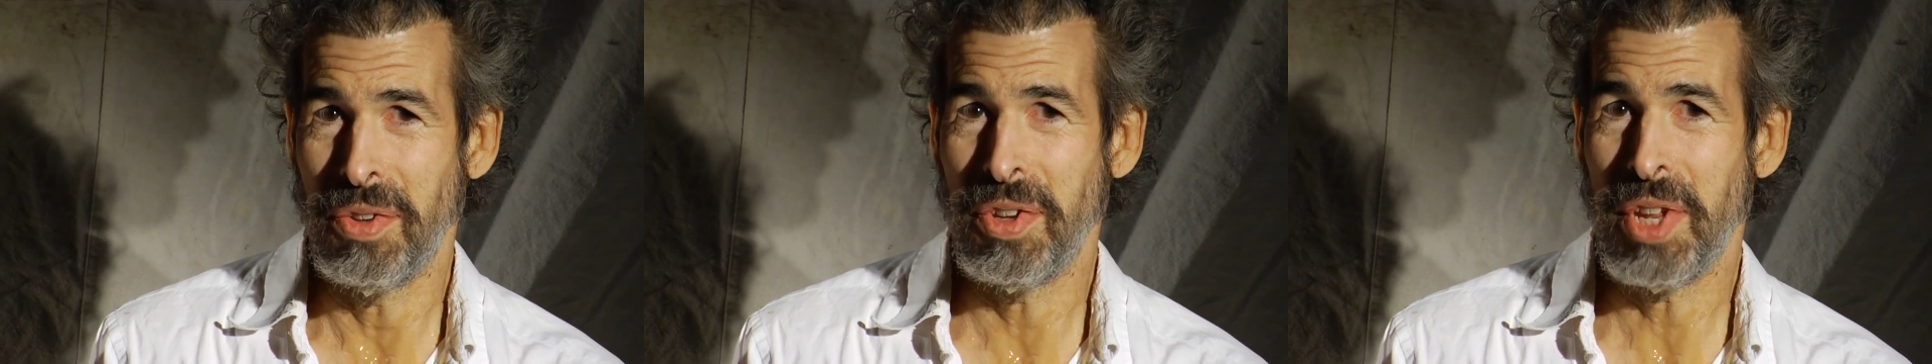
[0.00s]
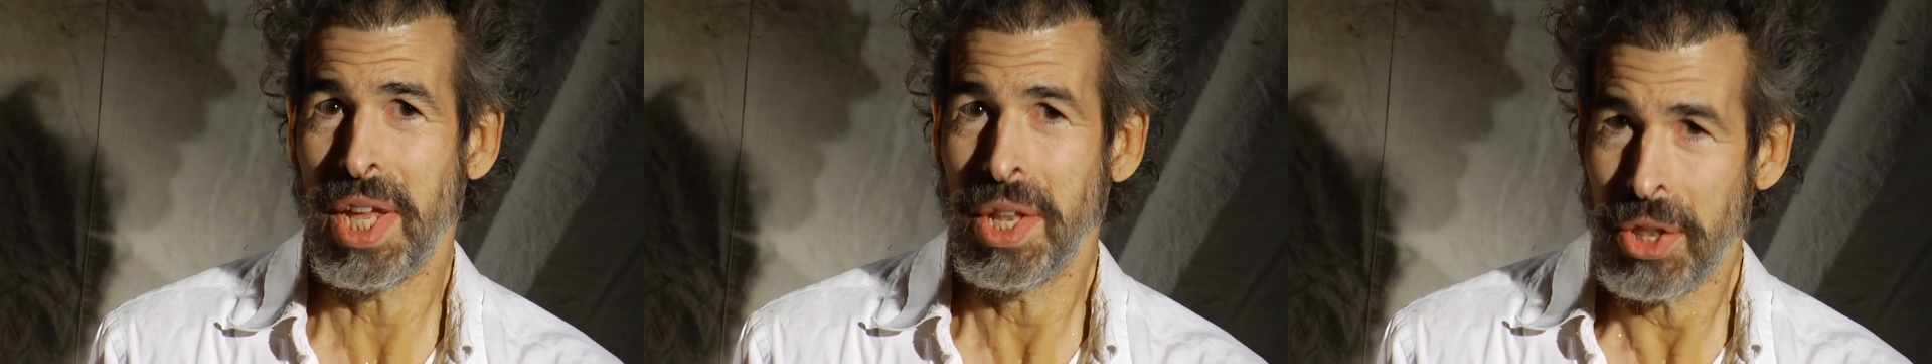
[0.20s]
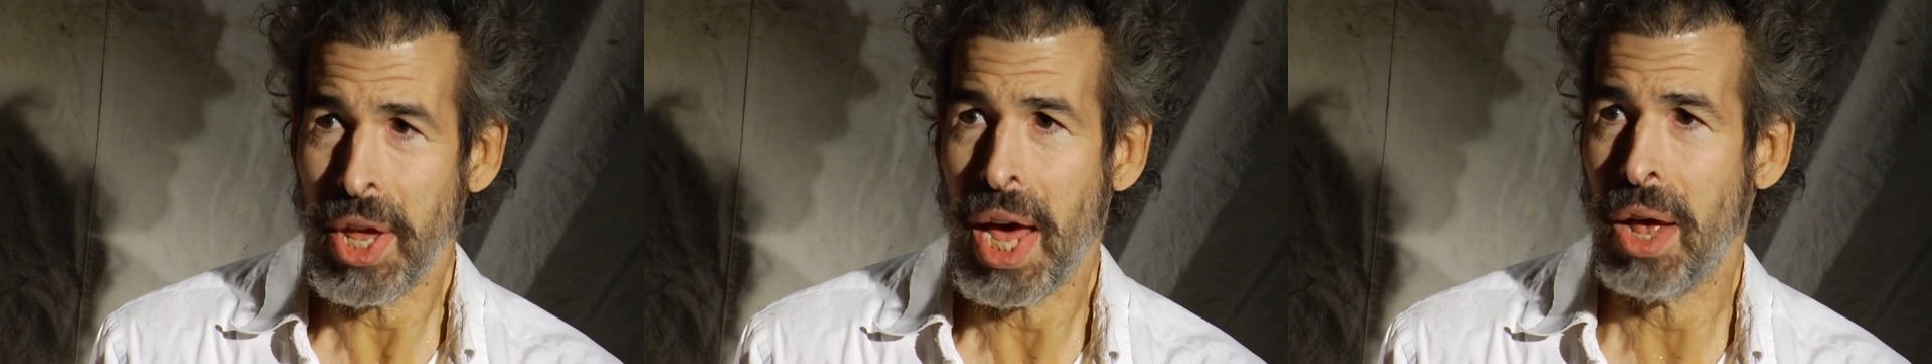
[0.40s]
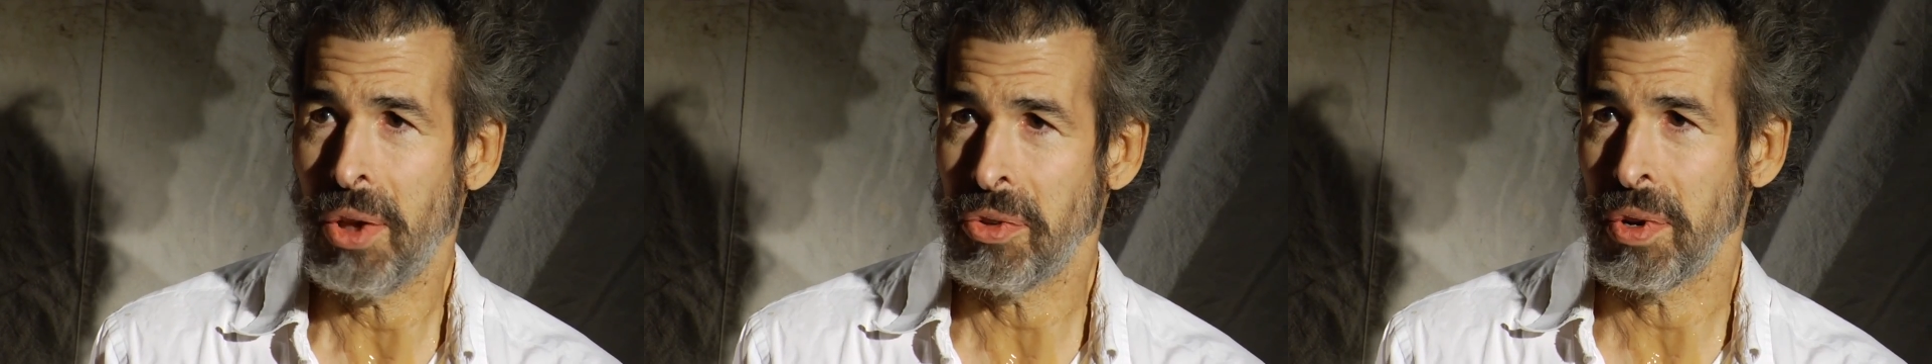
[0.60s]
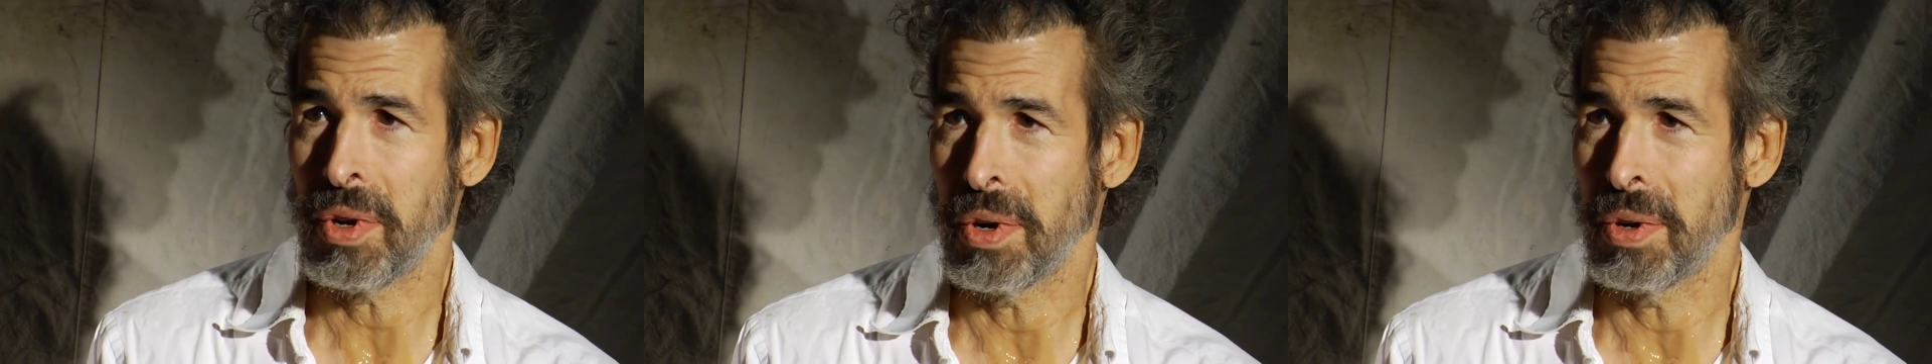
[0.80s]
ten
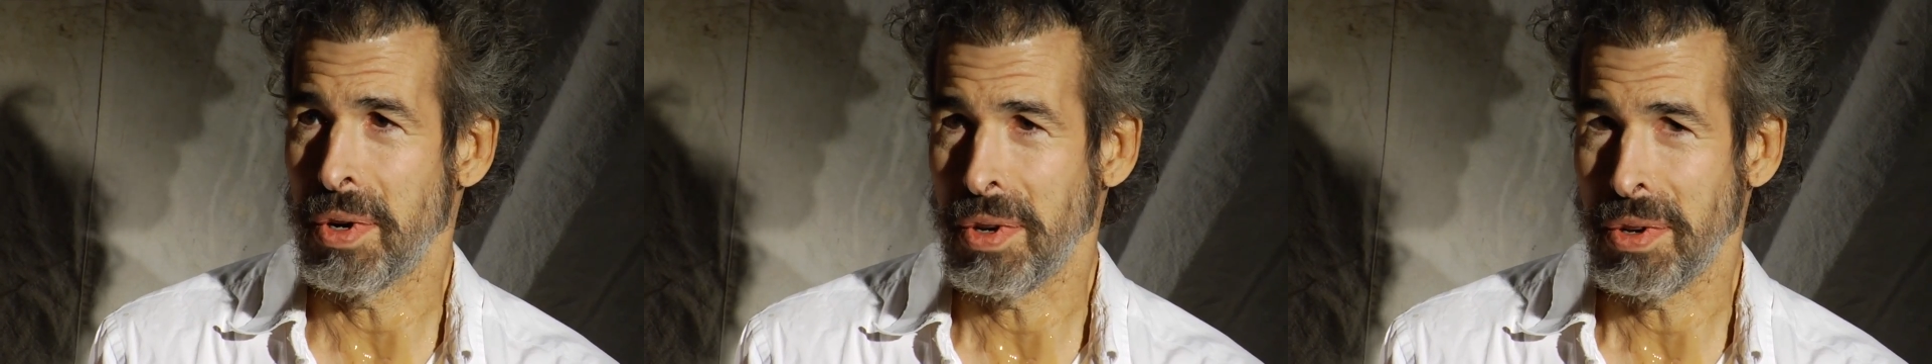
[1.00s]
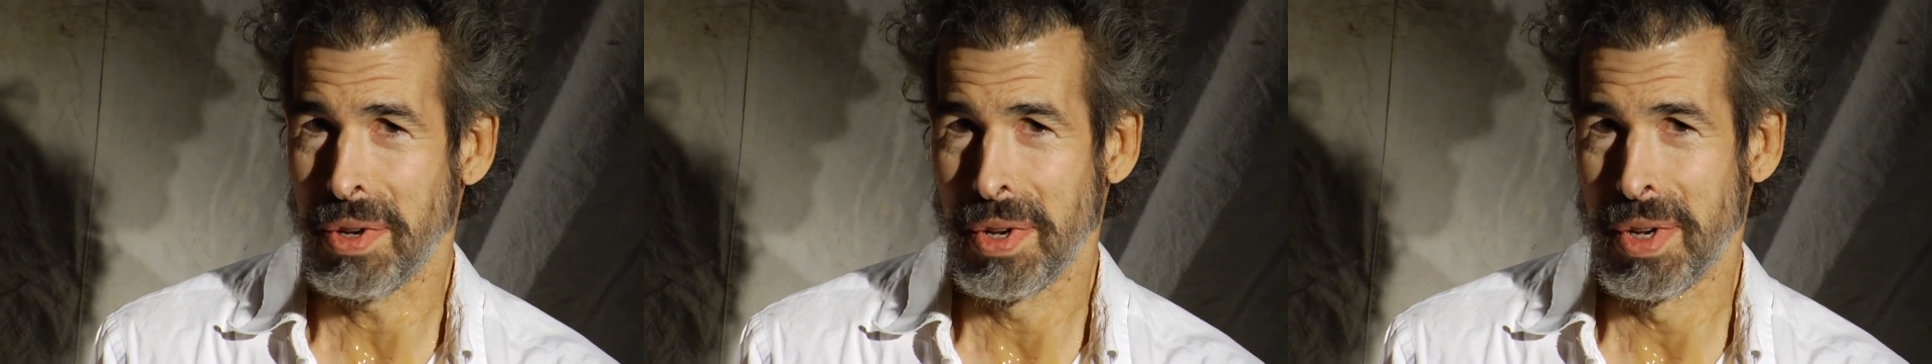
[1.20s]
thousand degrees.